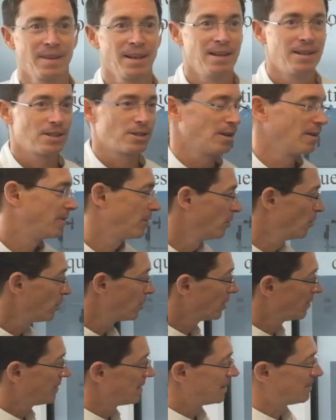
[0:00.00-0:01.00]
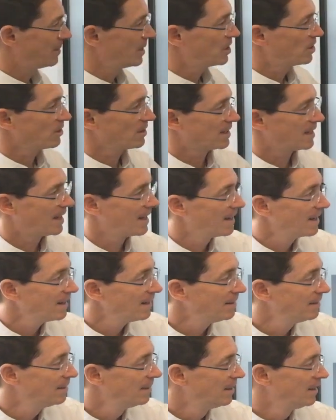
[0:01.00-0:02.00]
So if you look at these pictures here,
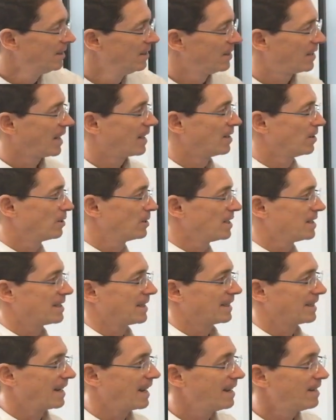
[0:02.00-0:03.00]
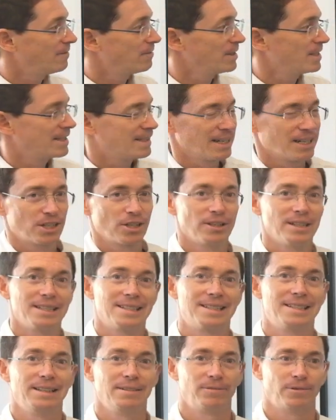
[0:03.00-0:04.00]
you can notice that every station
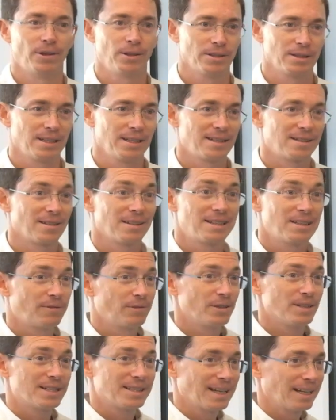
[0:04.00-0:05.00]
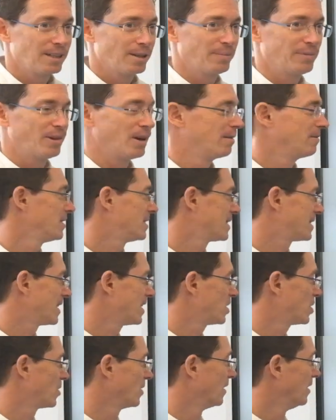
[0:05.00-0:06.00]
is different. It's a different setup for every
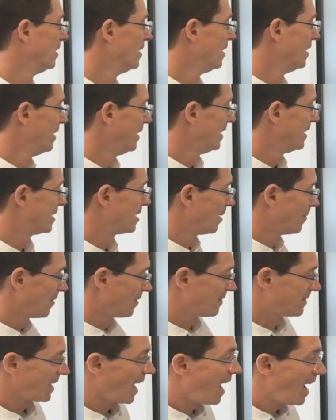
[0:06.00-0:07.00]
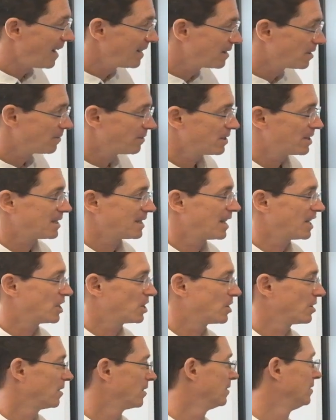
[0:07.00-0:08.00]
station in terms of height of a
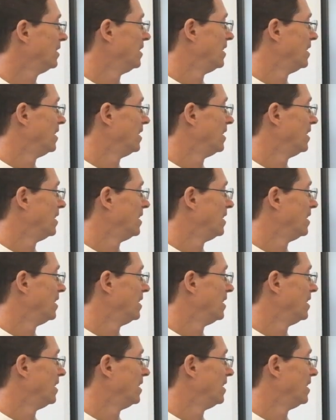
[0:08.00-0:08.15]
station,